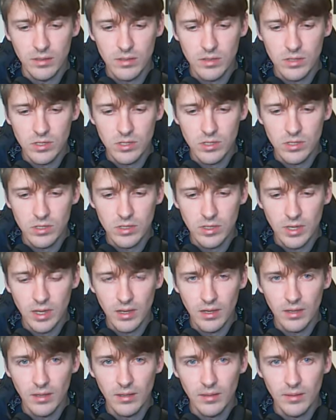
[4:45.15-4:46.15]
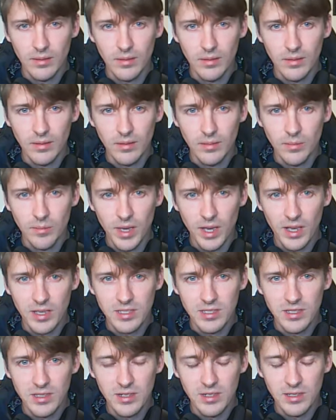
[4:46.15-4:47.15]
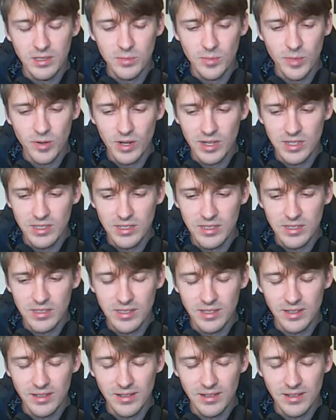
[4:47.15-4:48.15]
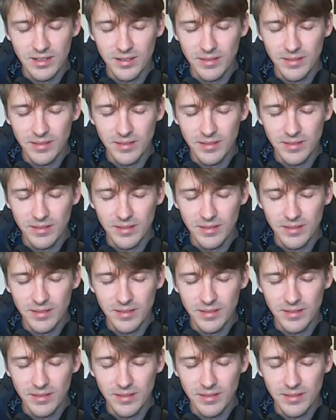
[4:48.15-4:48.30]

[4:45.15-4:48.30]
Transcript: just, yeah, bask in his presence and